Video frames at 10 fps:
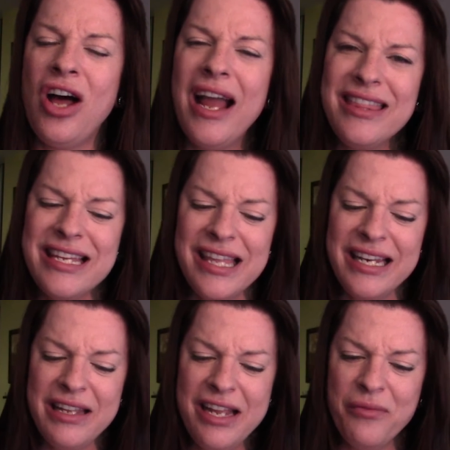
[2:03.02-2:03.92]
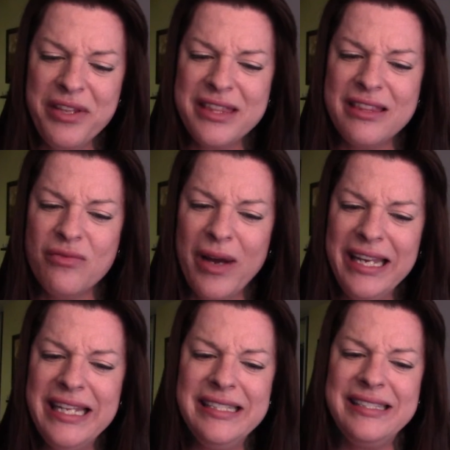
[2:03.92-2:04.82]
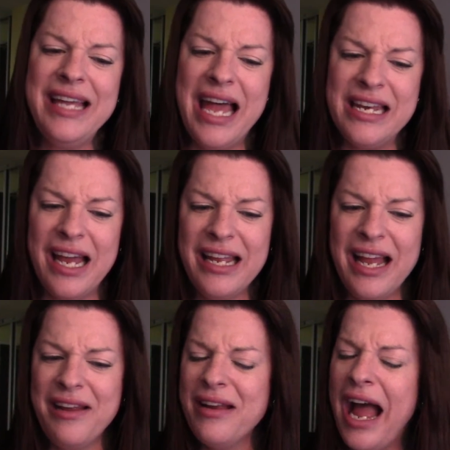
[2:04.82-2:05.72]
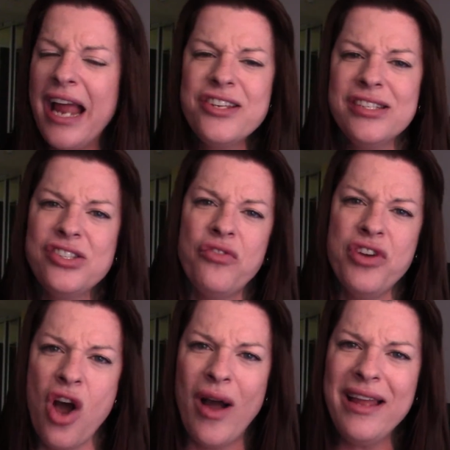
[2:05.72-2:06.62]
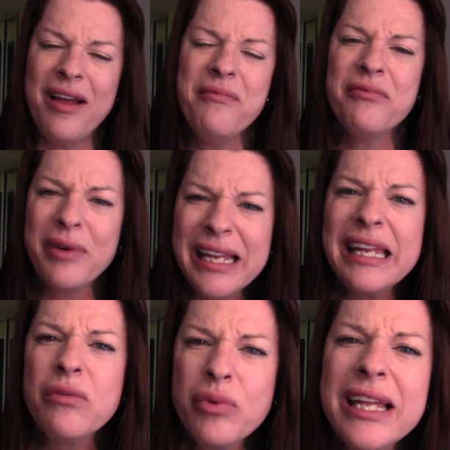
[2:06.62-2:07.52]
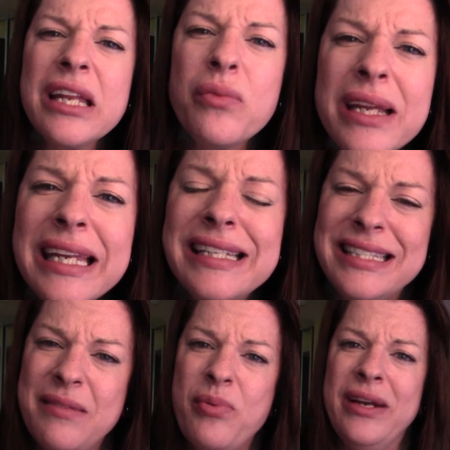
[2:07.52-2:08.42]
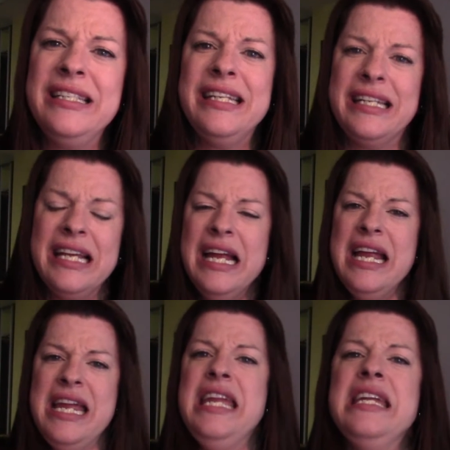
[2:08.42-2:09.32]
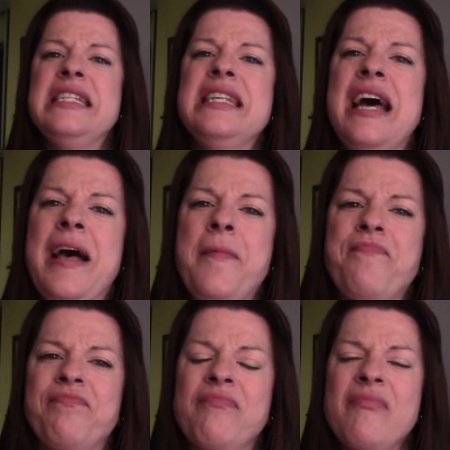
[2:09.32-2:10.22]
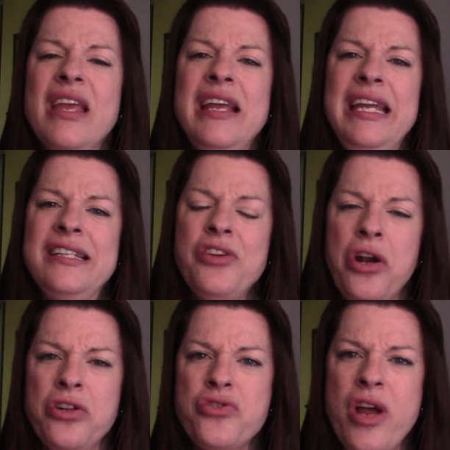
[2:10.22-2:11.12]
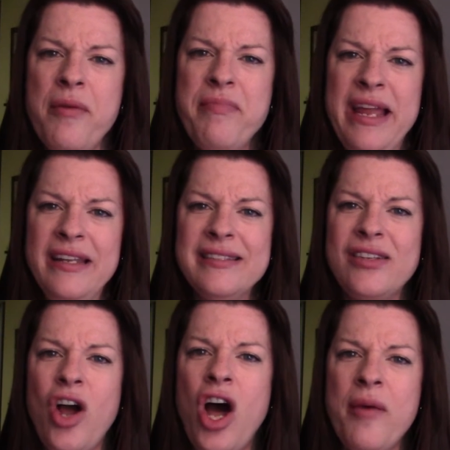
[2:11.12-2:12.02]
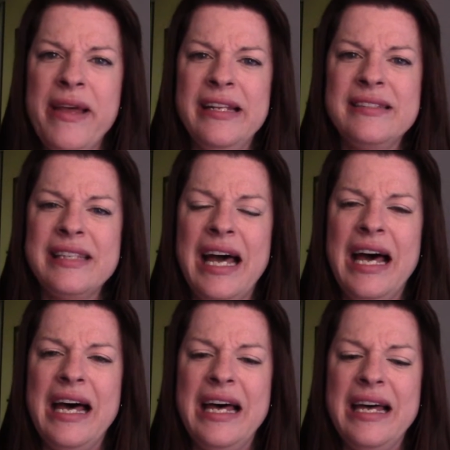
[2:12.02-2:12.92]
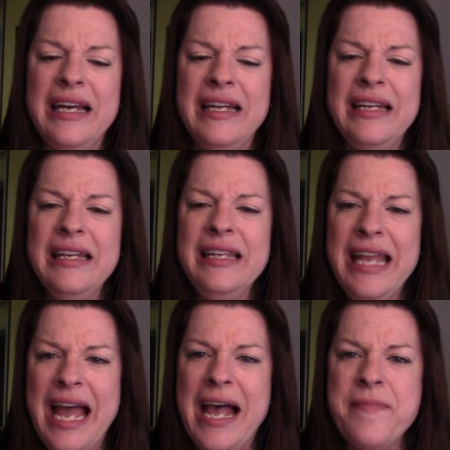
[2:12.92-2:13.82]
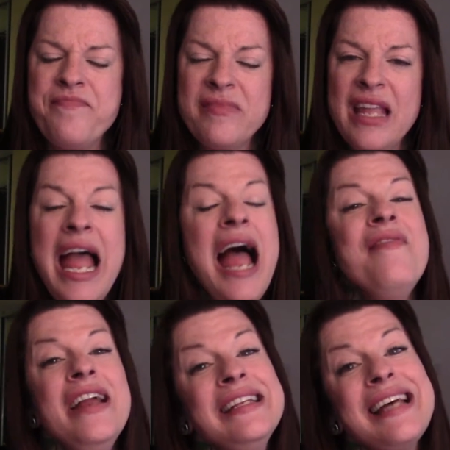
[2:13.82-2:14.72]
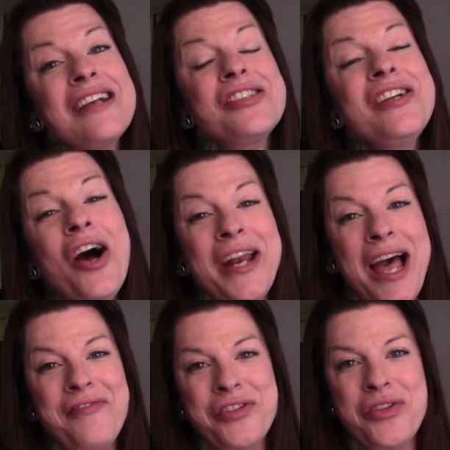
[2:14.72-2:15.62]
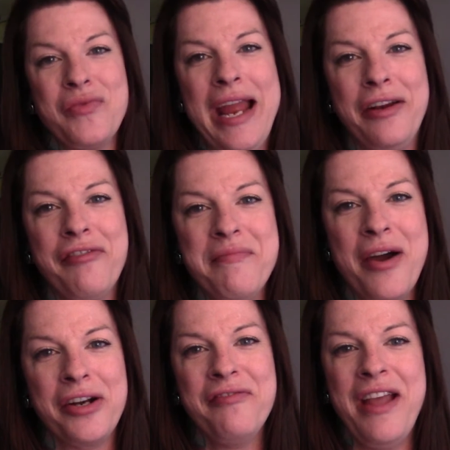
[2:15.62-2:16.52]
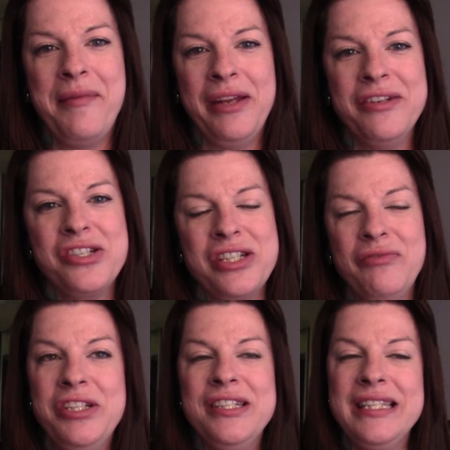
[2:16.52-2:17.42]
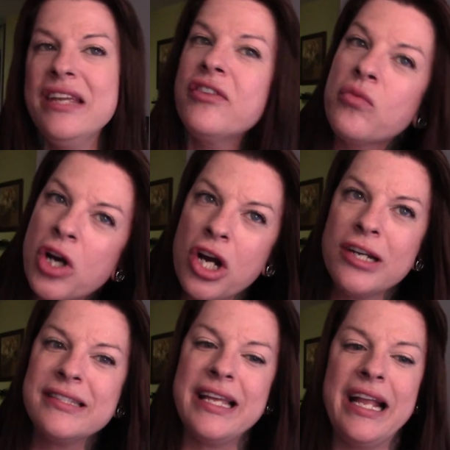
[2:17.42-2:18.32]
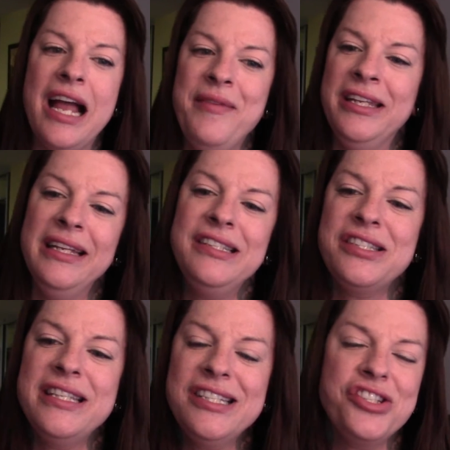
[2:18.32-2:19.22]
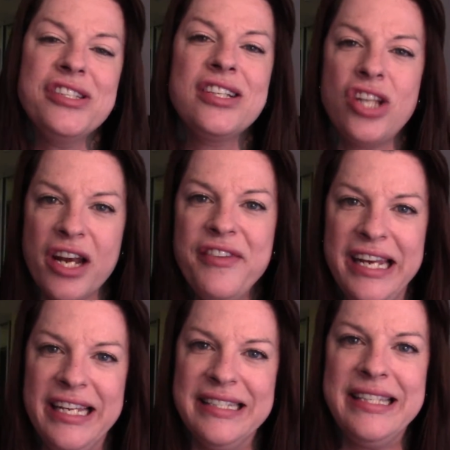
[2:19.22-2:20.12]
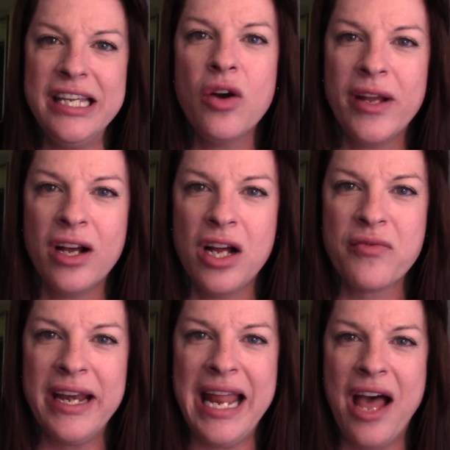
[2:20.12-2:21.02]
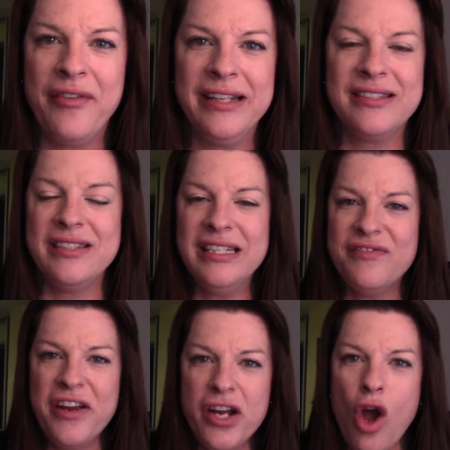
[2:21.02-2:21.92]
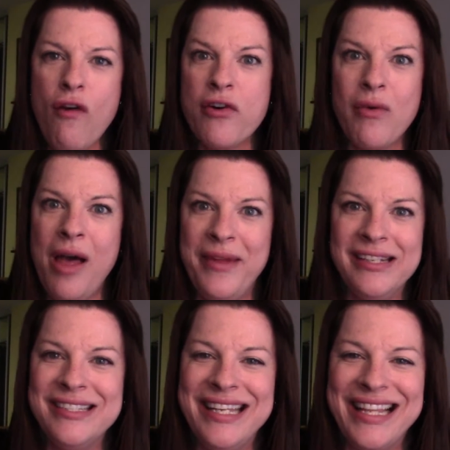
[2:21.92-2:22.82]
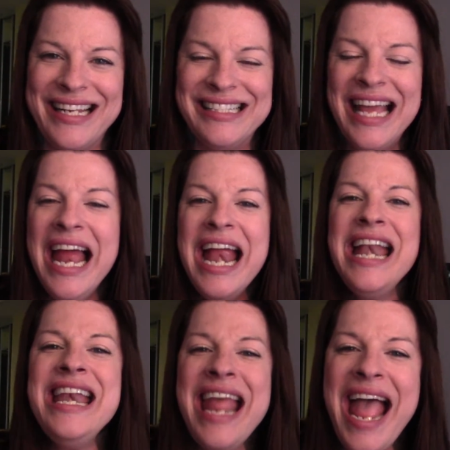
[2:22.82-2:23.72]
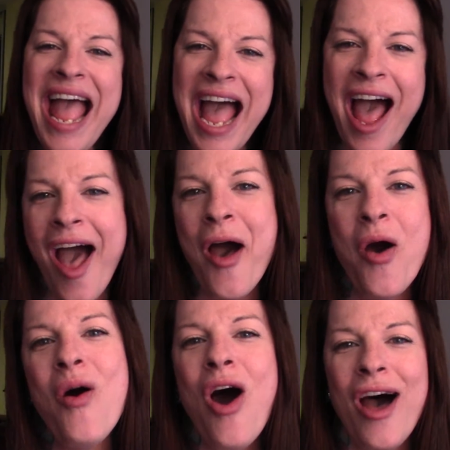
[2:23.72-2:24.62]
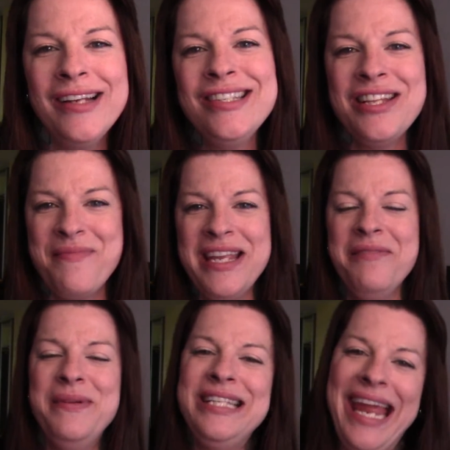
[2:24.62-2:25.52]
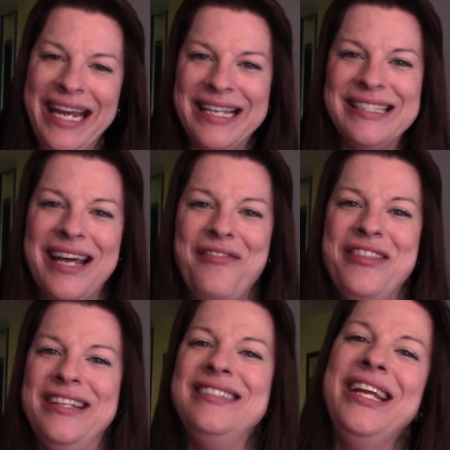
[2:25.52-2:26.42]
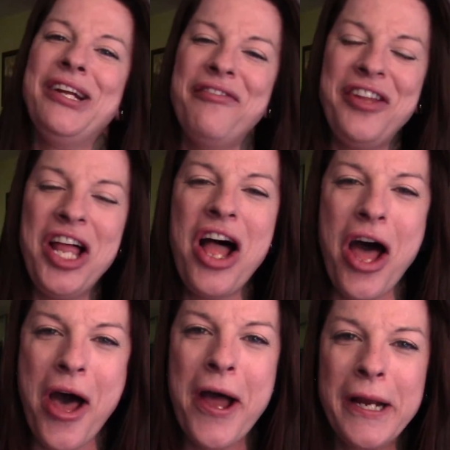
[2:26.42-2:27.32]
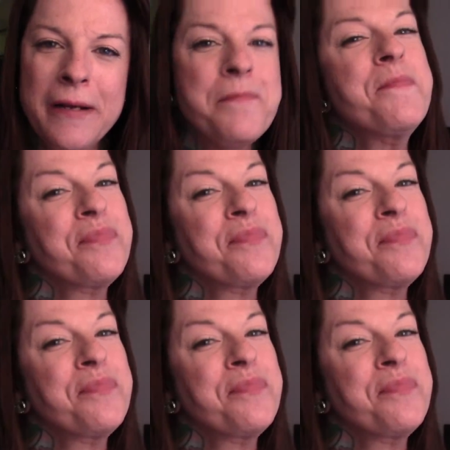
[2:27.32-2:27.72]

I think that with what he said, I, I, I just don't know. I, am really, really, really disappointed in um, in Donald Trump and his comments. Uh, yeah. And then he's actually gone after the writer from Modern Family, which which is even worse. Like, I mean, it's there's just a lot of idiocy going on right now, and it's it's very overwhelming to say the least. Now, on to the meat and potatoes of this here vlog.